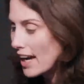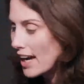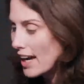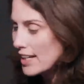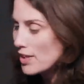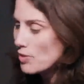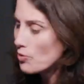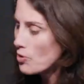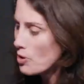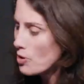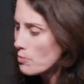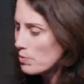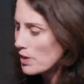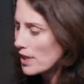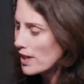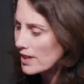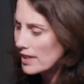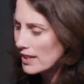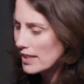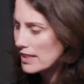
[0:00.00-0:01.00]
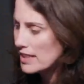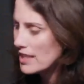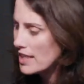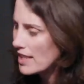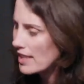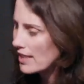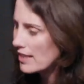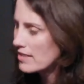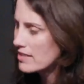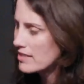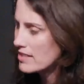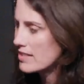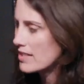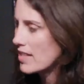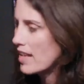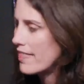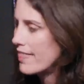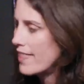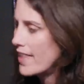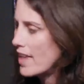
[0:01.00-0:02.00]
I grew up Knicks,
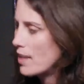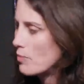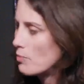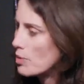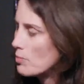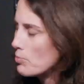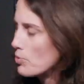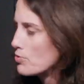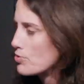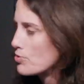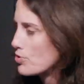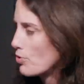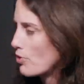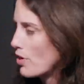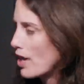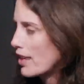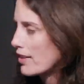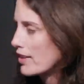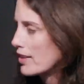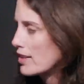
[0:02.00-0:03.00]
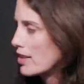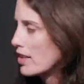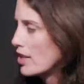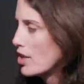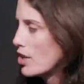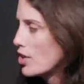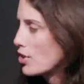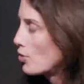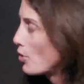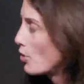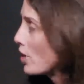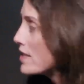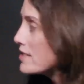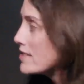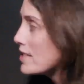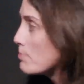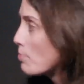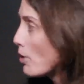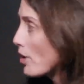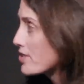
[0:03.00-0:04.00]
and then we moved to Rhode Island,
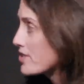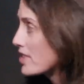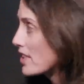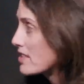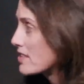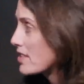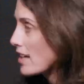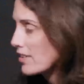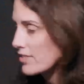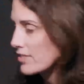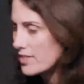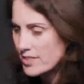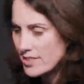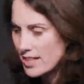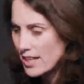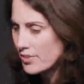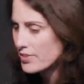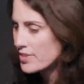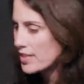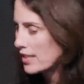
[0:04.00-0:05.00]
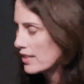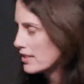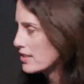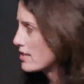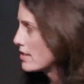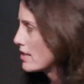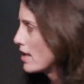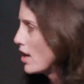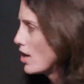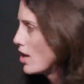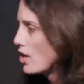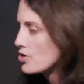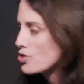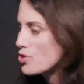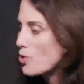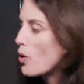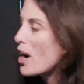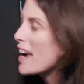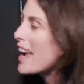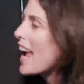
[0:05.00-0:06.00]
crazy Boston Celtics.
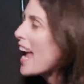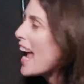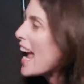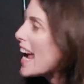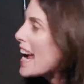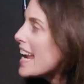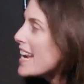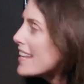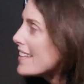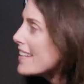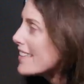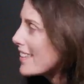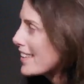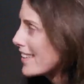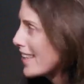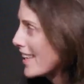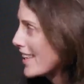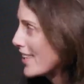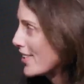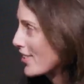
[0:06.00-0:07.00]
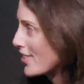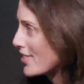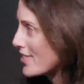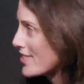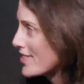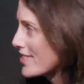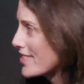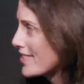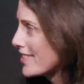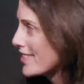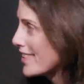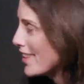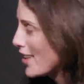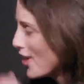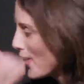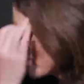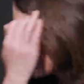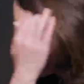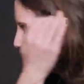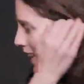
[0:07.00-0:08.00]
So I hated the Lakers,
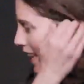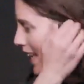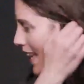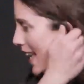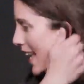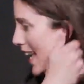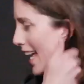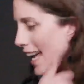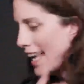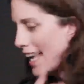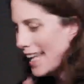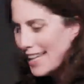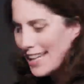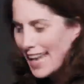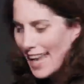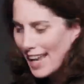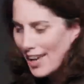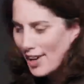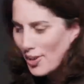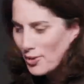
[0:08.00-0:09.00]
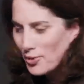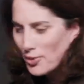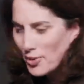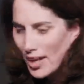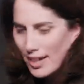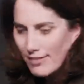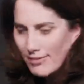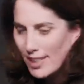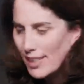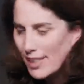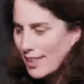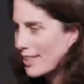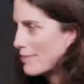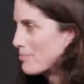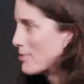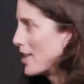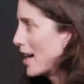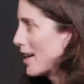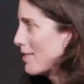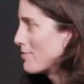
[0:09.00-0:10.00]
and now I've
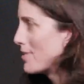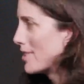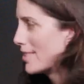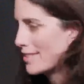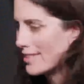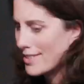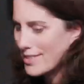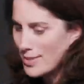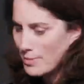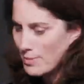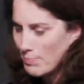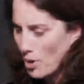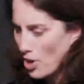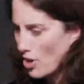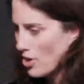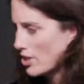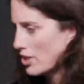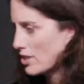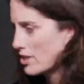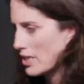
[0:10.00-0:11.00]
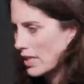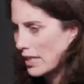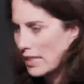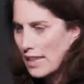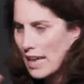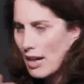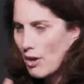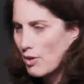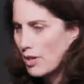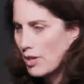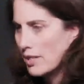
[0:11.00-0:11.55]
adopted the Sparks, now